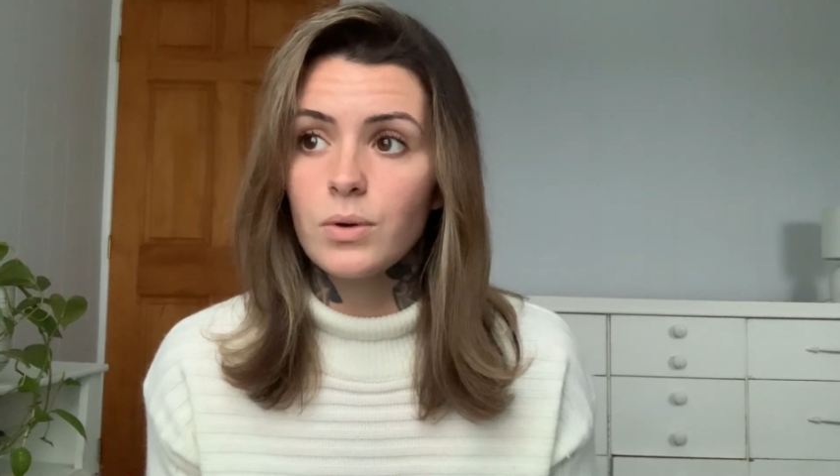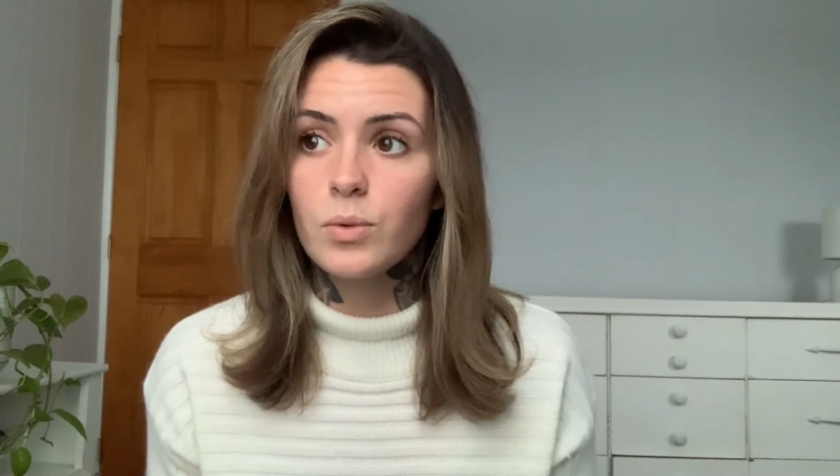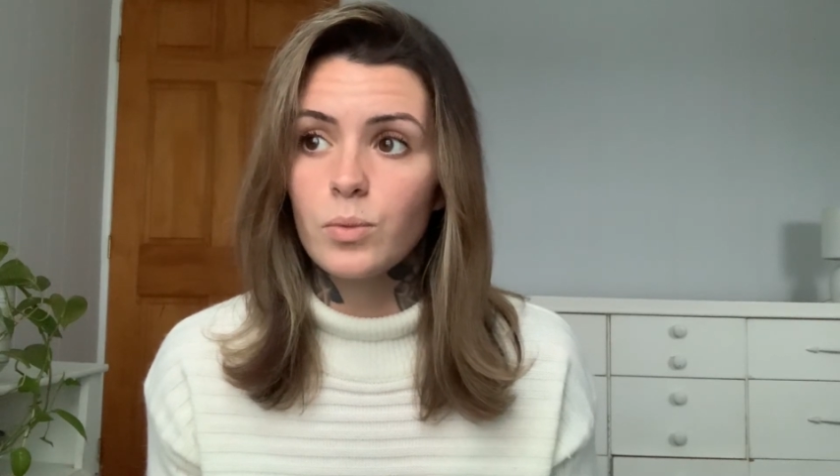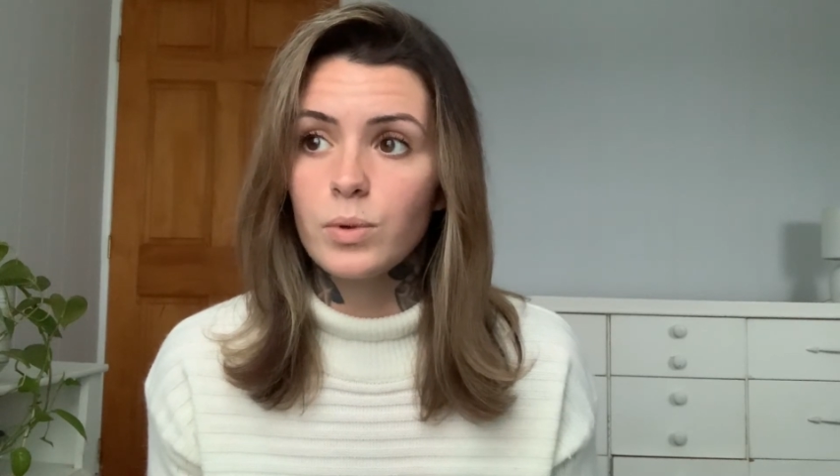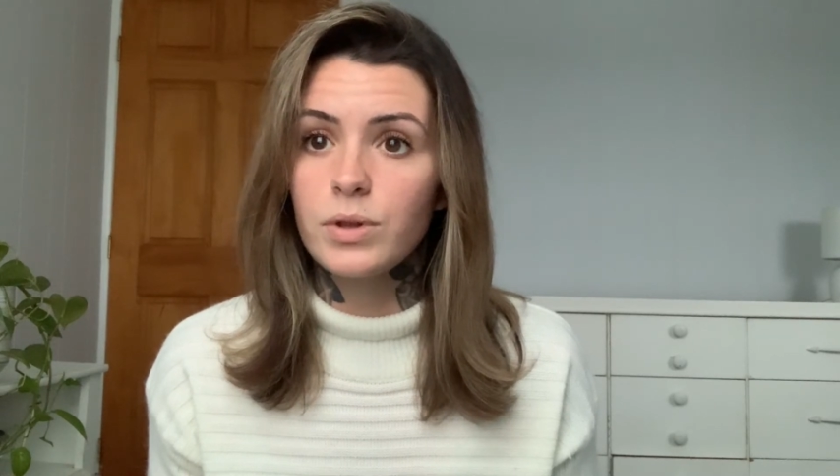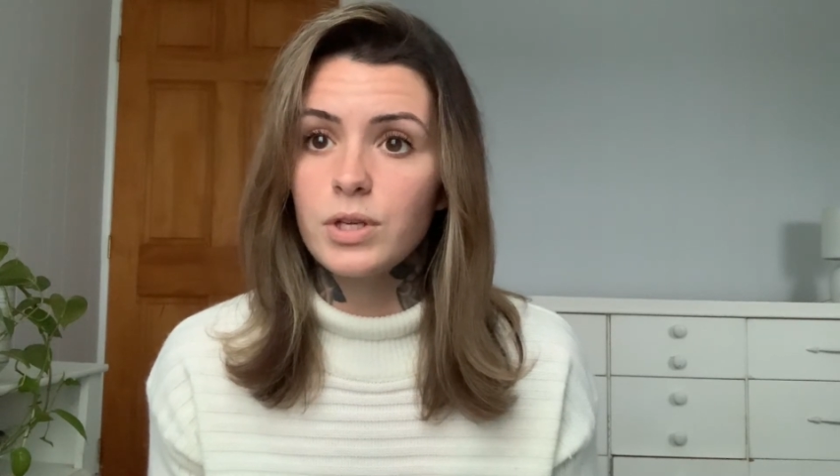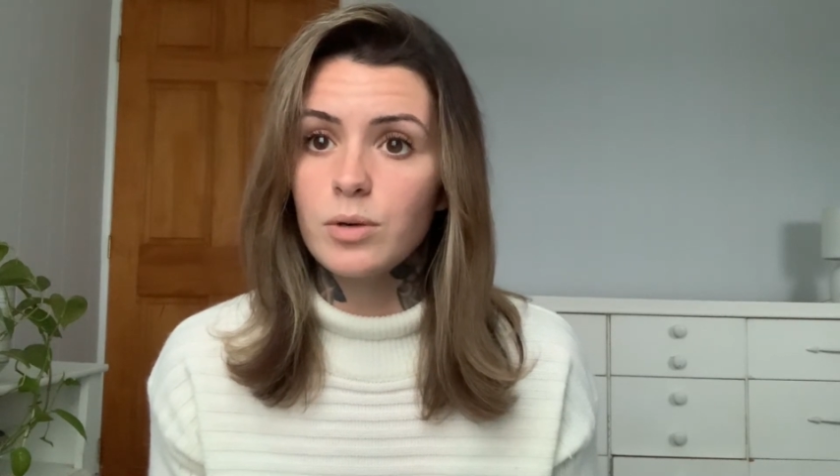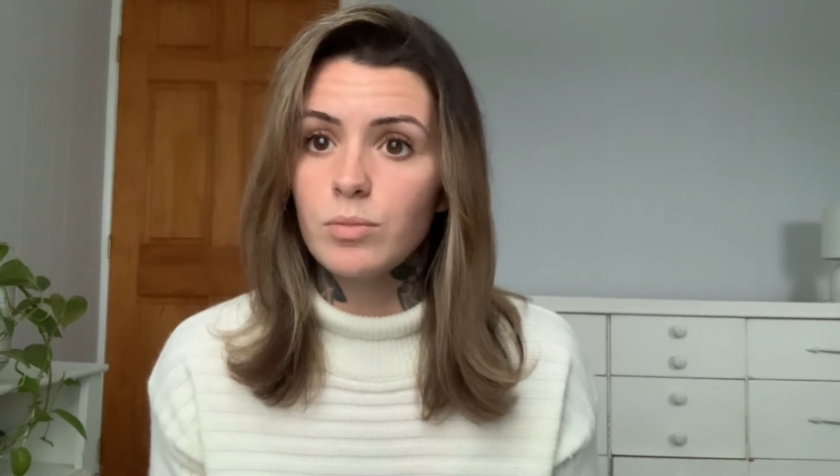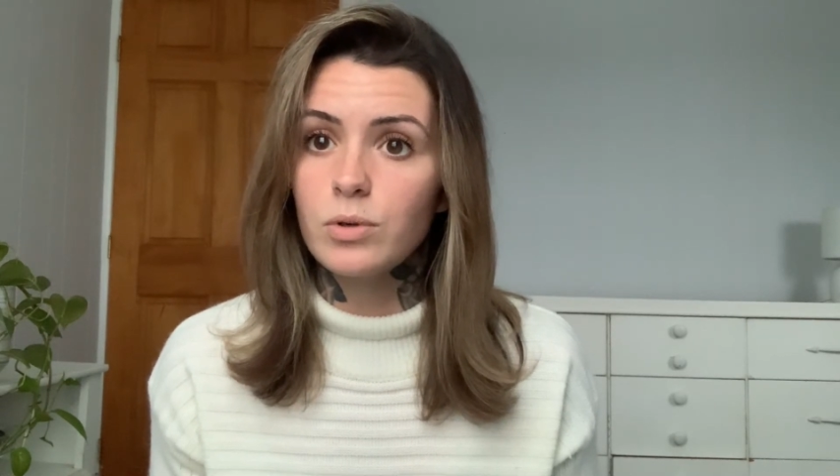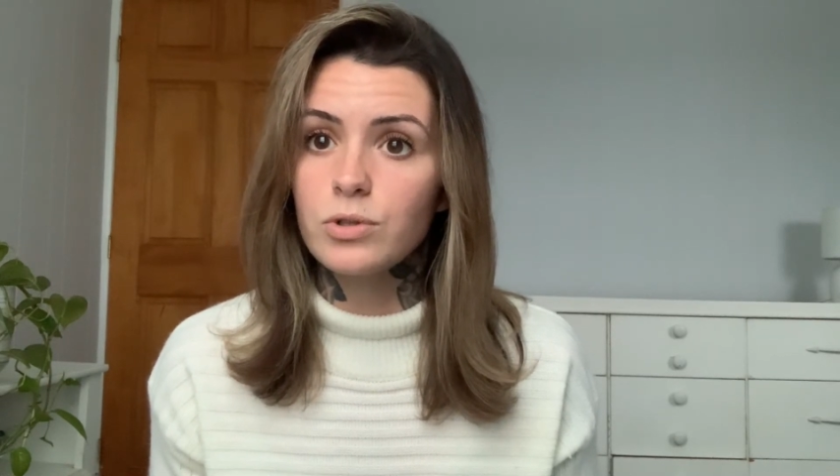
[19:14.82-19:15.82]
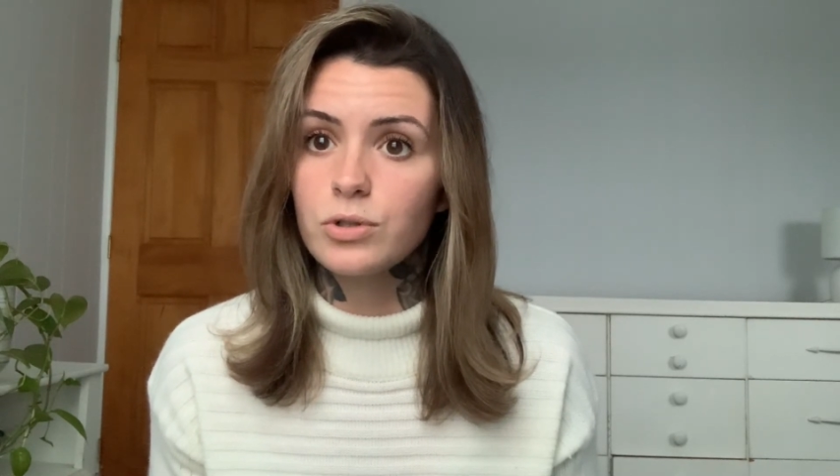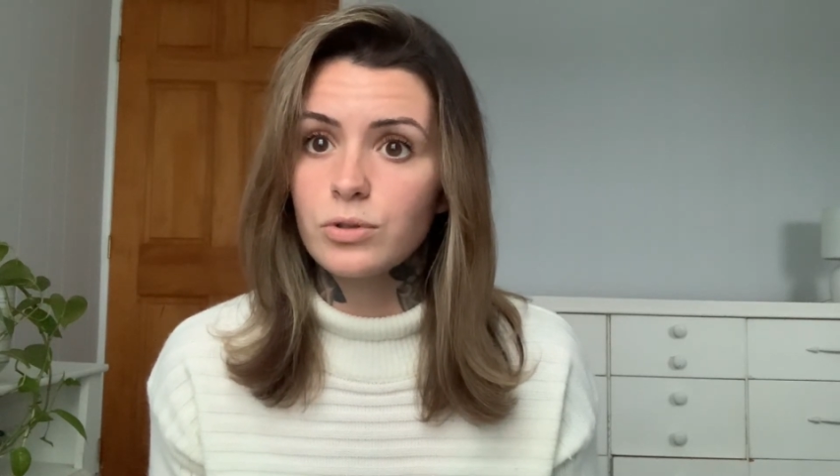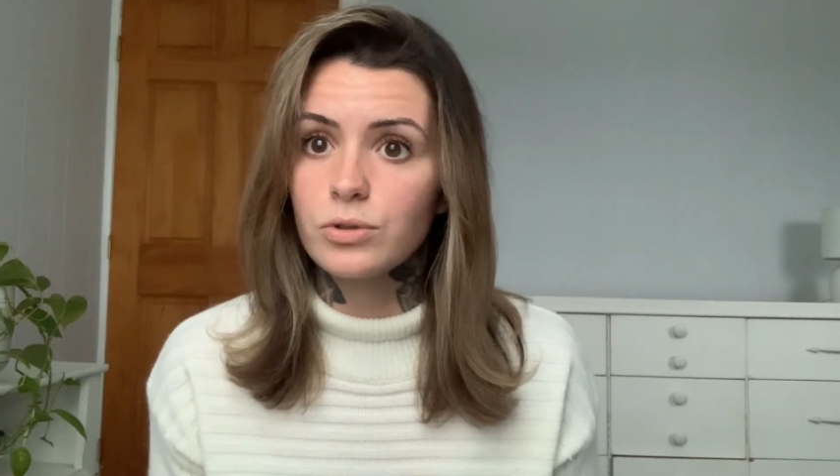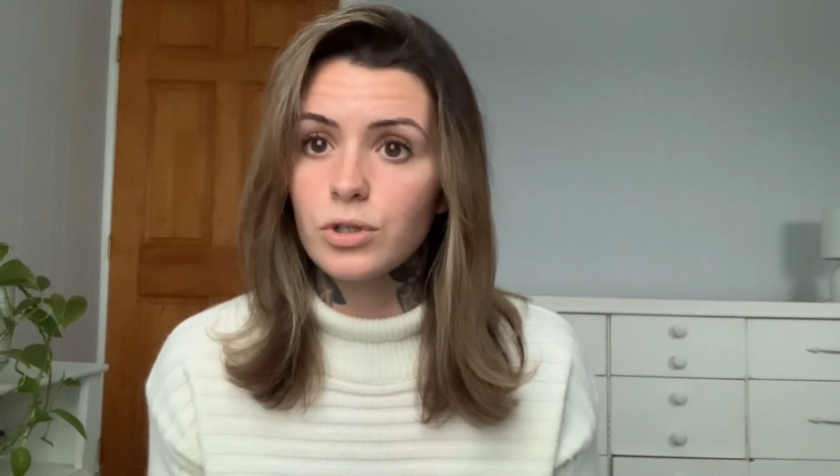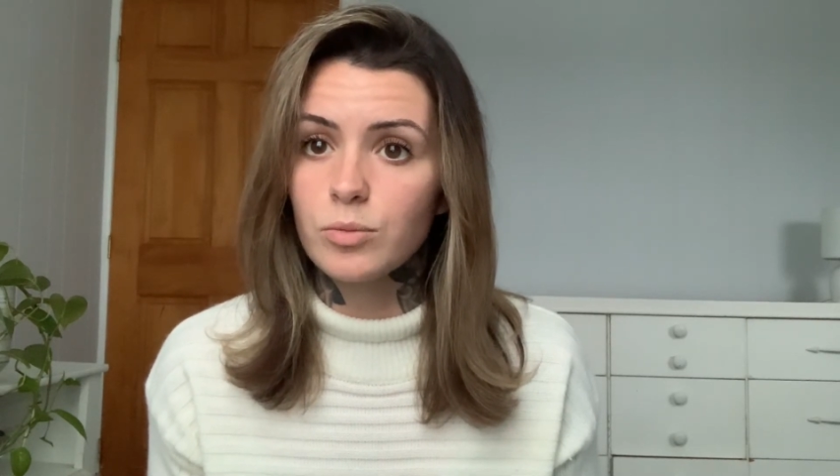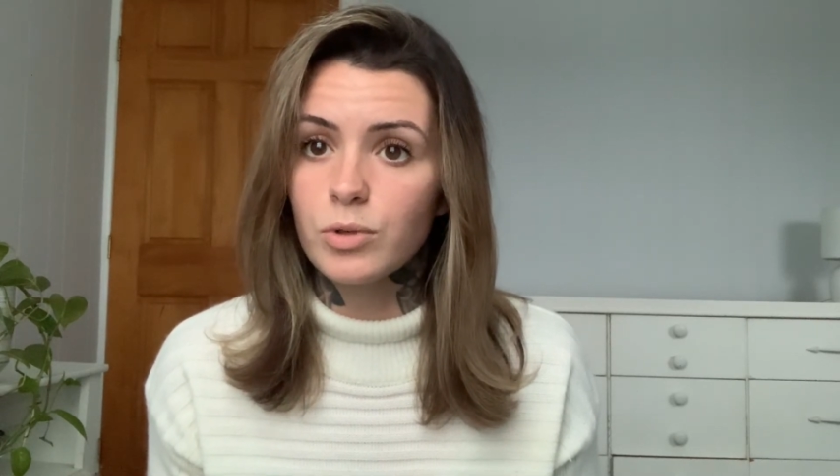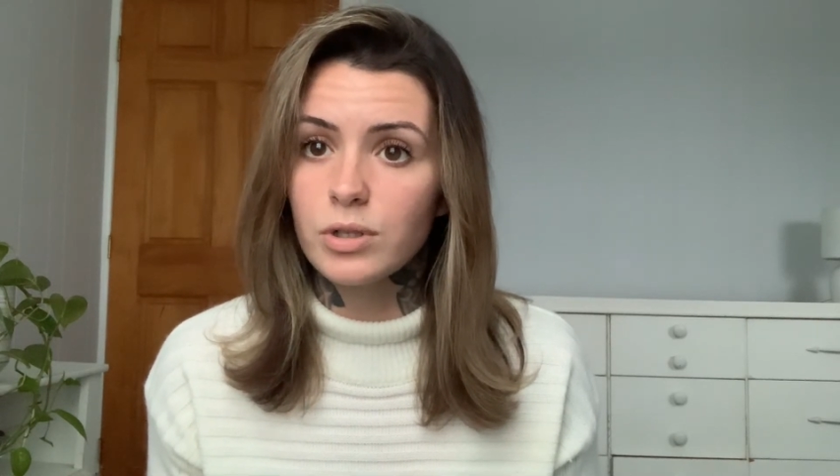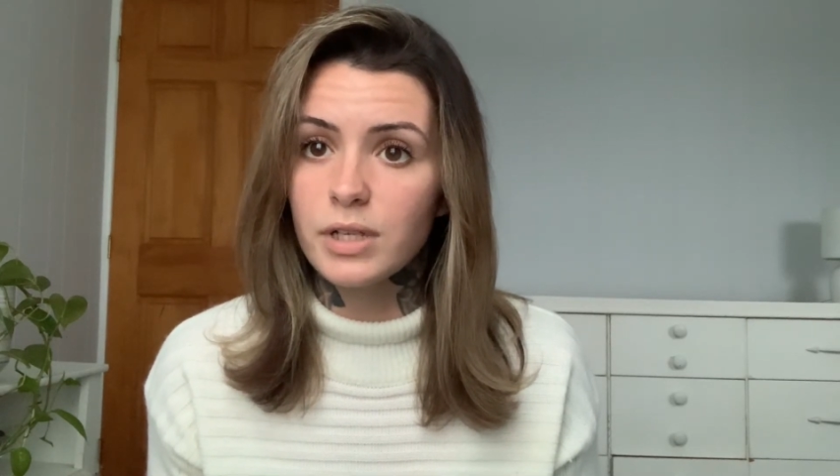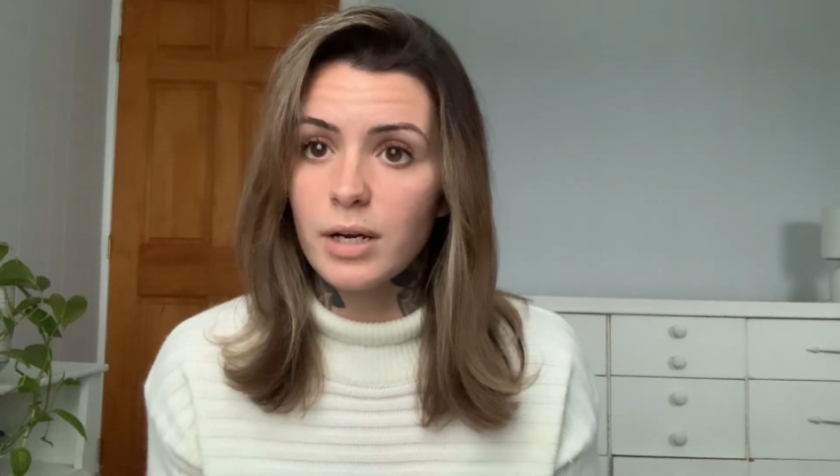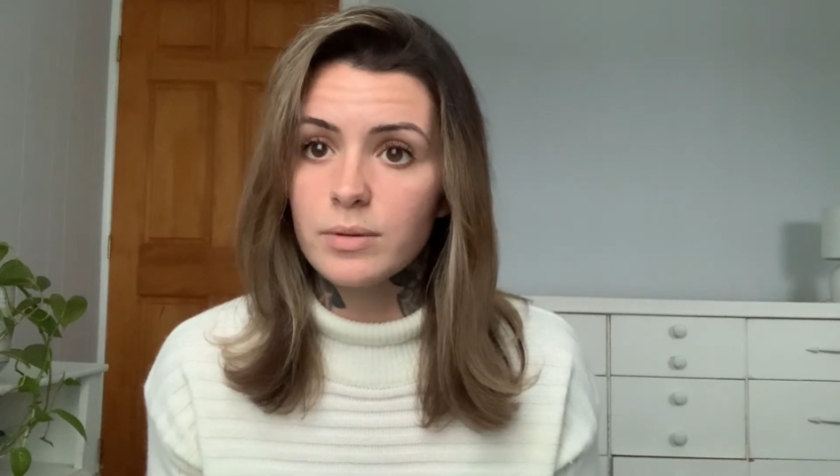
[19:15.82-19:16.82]
with the emotional turmoil
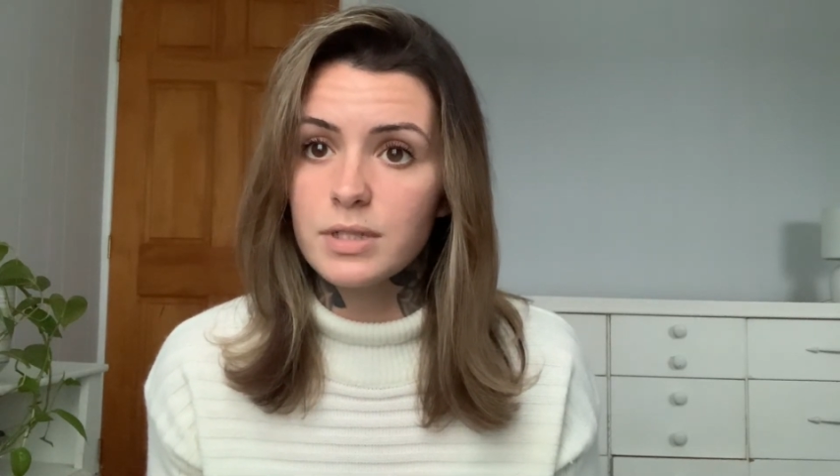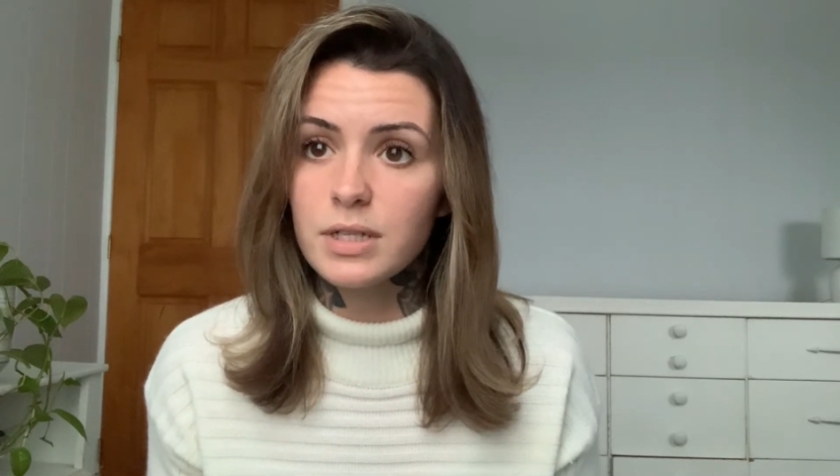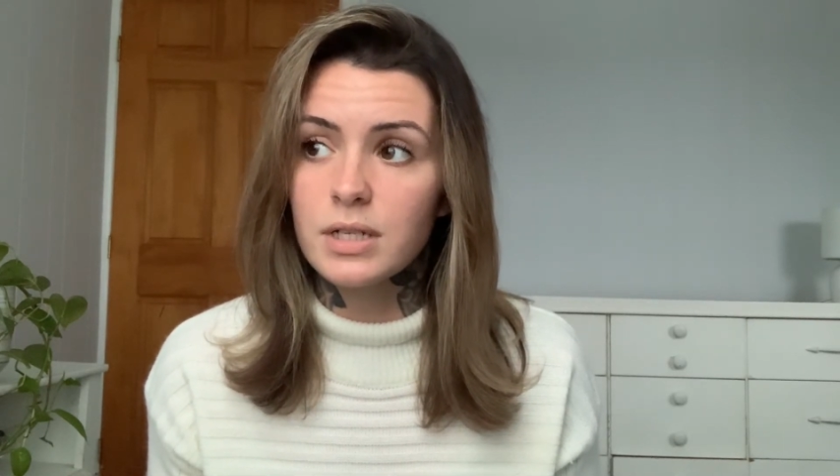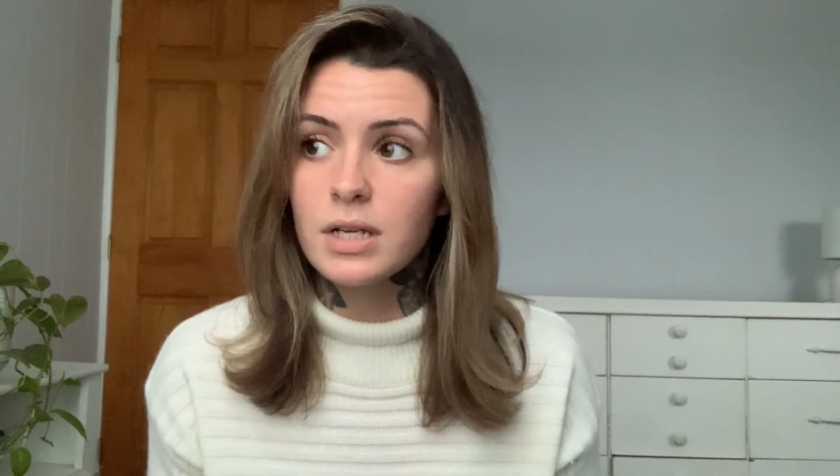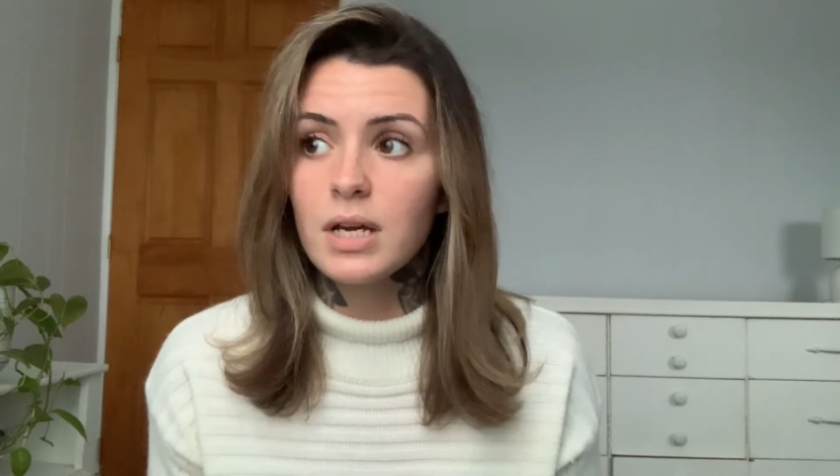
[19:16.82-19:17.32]
that I was in.